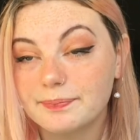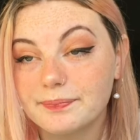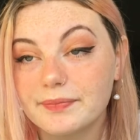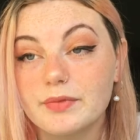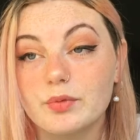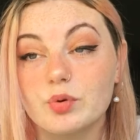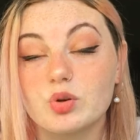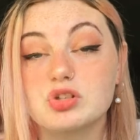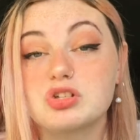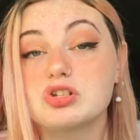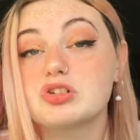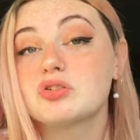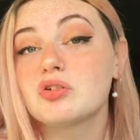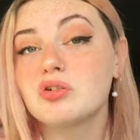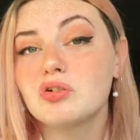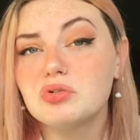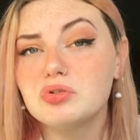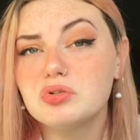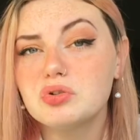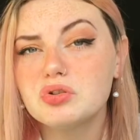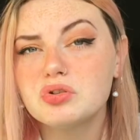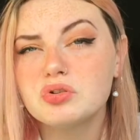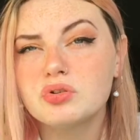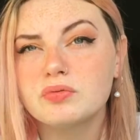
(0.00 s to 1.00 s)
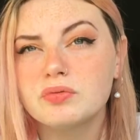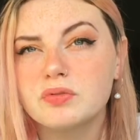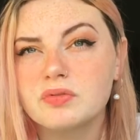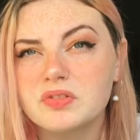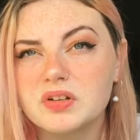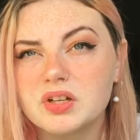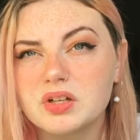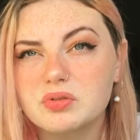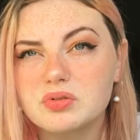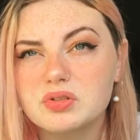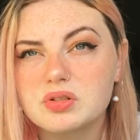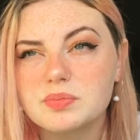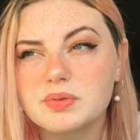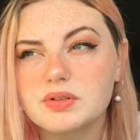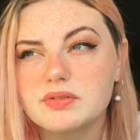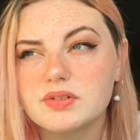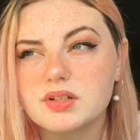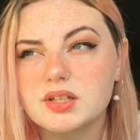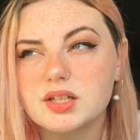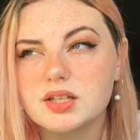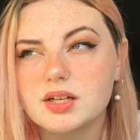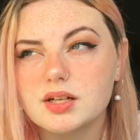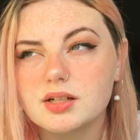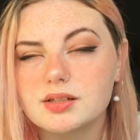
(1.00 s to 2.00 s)
which is not unusual for pharaohs to be
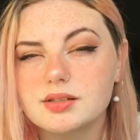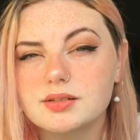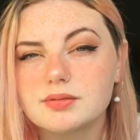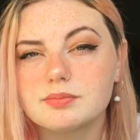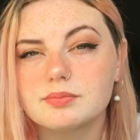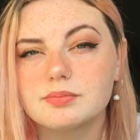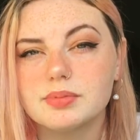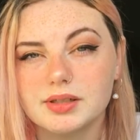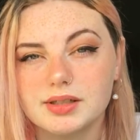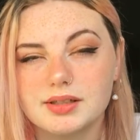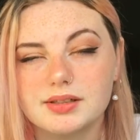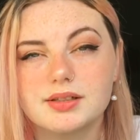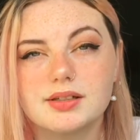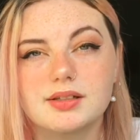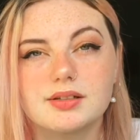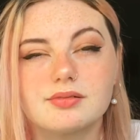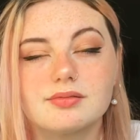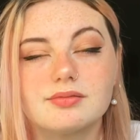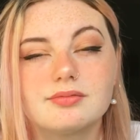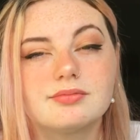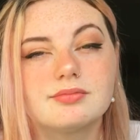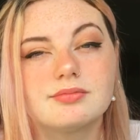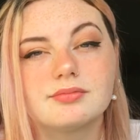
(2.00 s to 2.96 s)
really young, but you know,